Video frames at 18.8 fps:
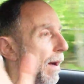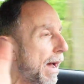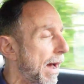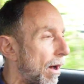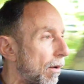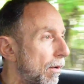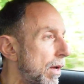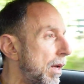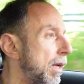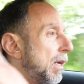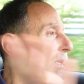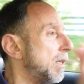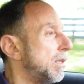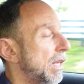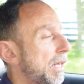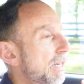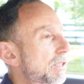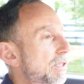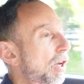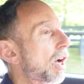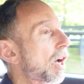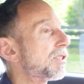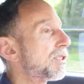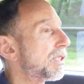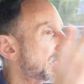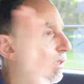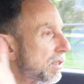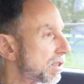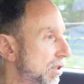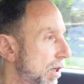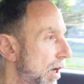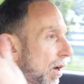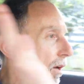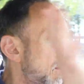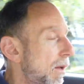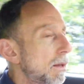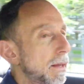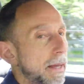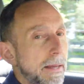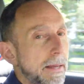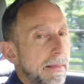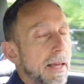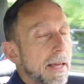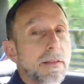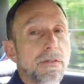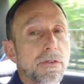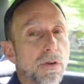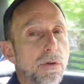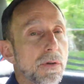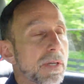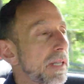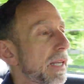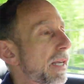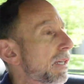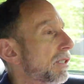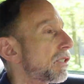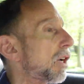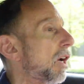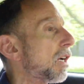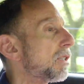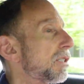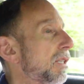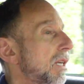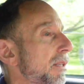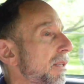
out the exhaust install and then doing the exhaust